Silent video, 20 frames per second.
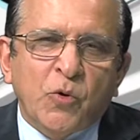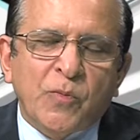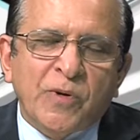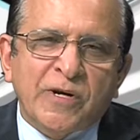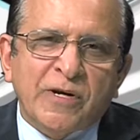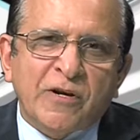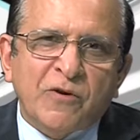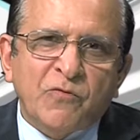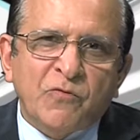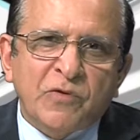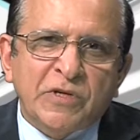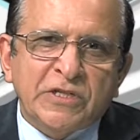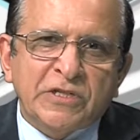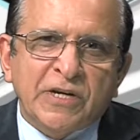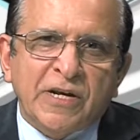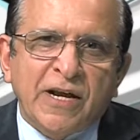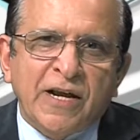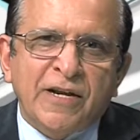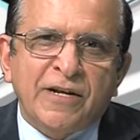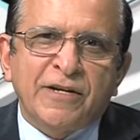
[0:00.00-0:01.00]
matter which
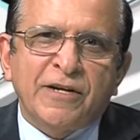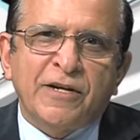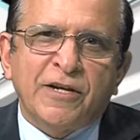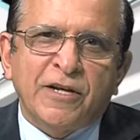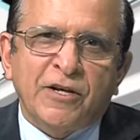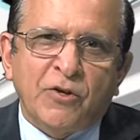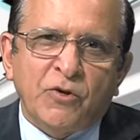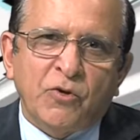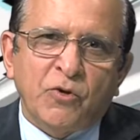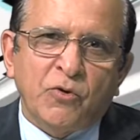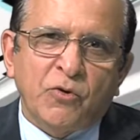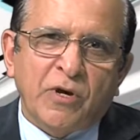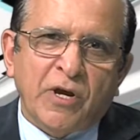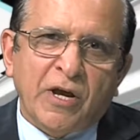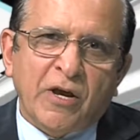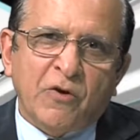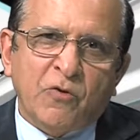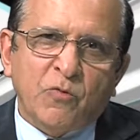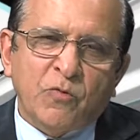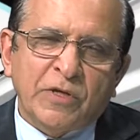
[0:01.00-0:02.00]
entity do you
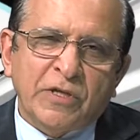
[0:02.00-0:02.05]
have,